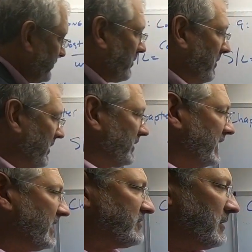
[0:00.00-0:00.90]
So,
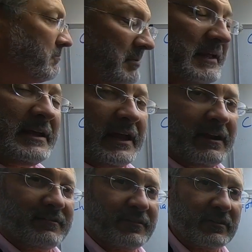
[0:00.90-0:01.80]
like I said, be
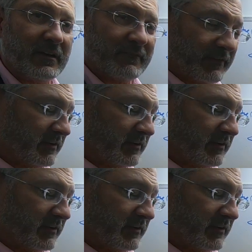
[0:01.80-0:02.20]
careful of